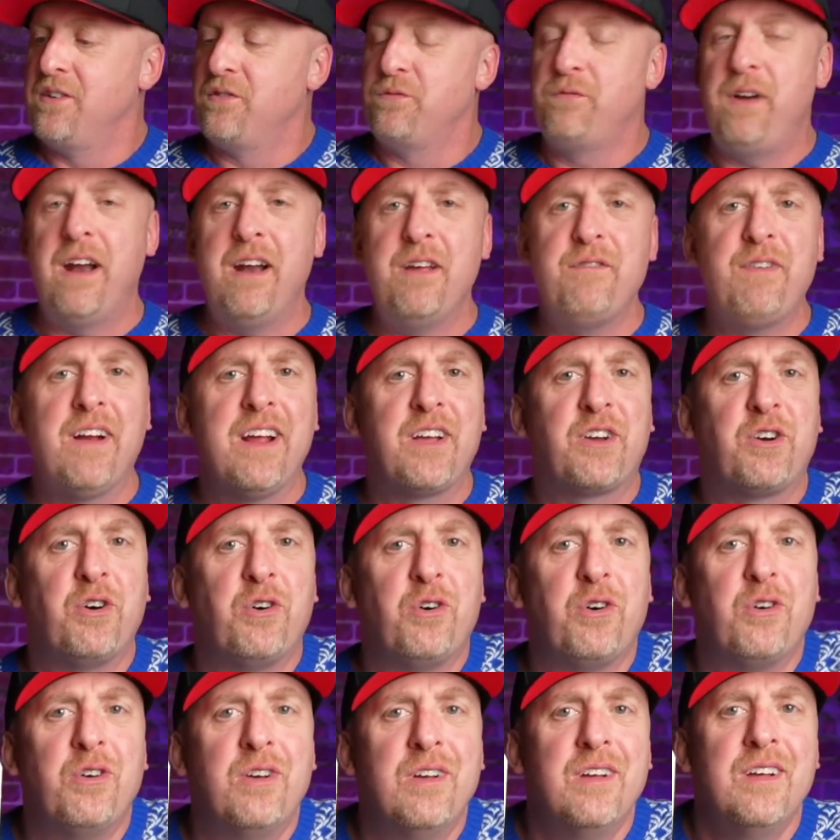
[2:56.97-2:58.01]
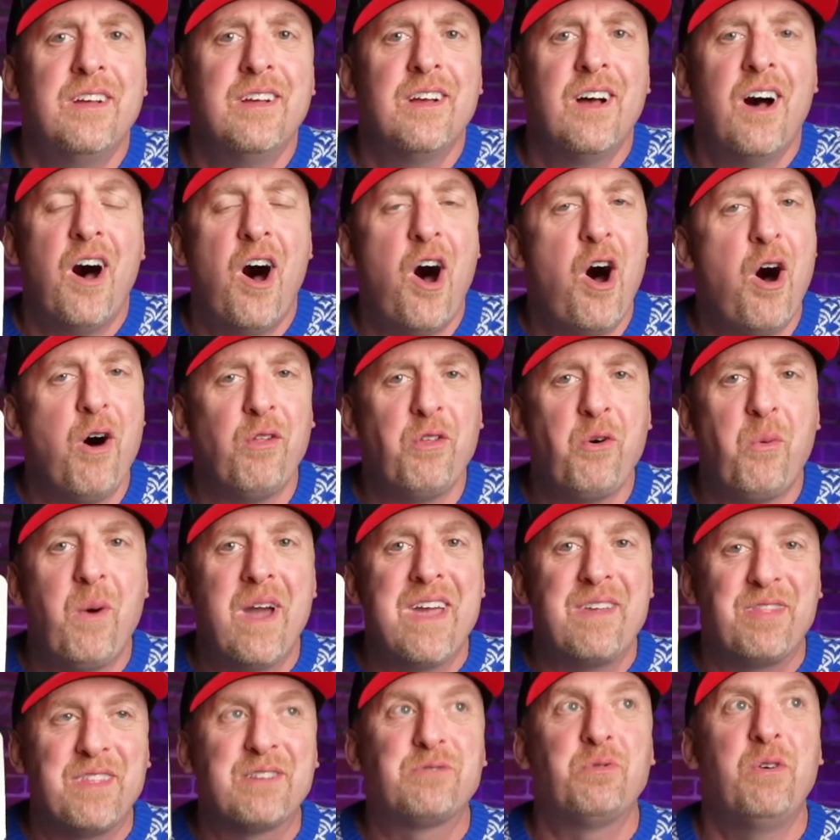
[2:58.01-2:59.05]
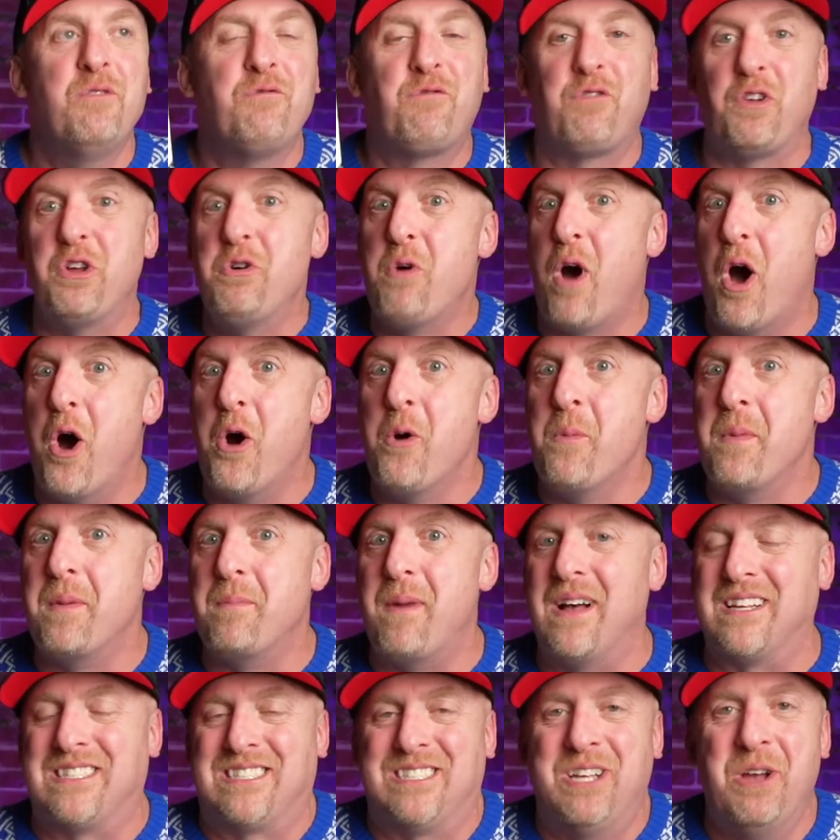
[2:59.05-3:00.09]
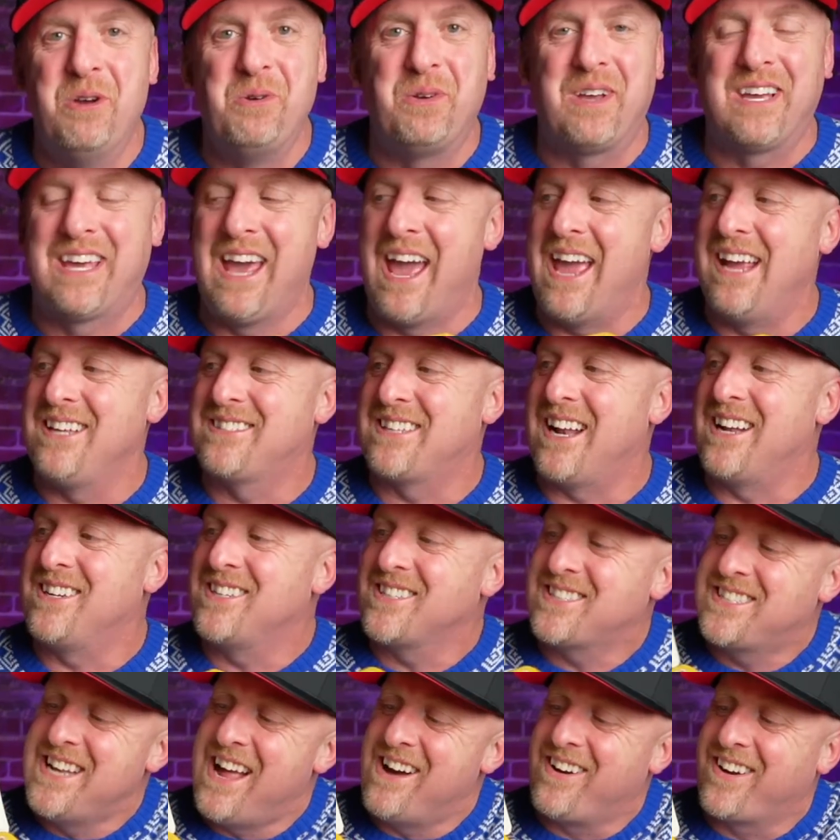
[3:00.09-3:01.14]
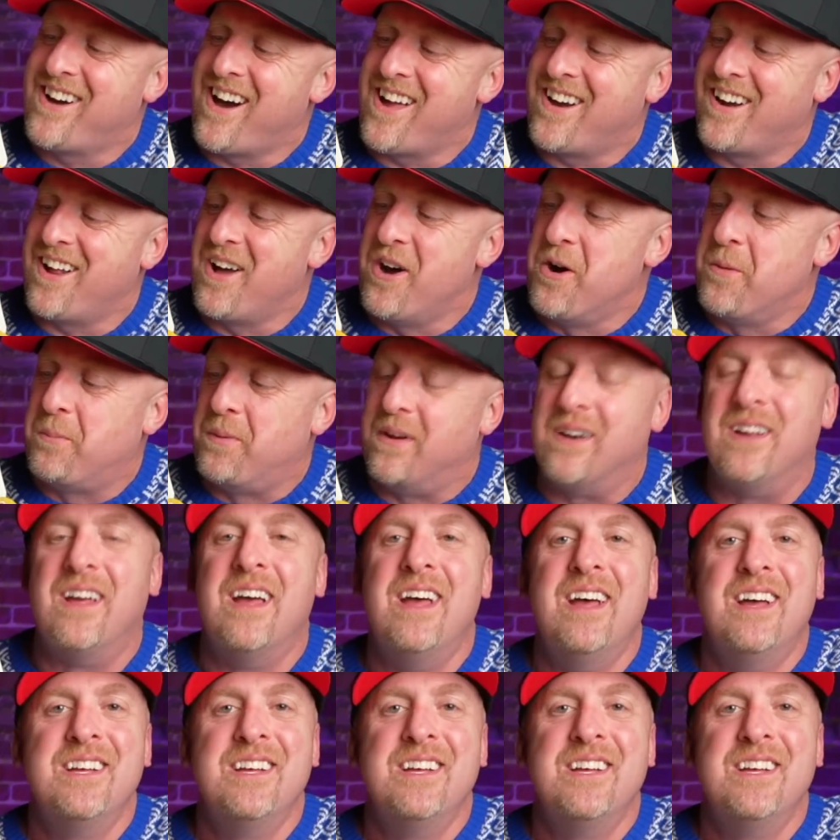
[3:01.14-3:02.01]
Very, very cool. All the way. This one flew home in my suitcase, and I just now got it open.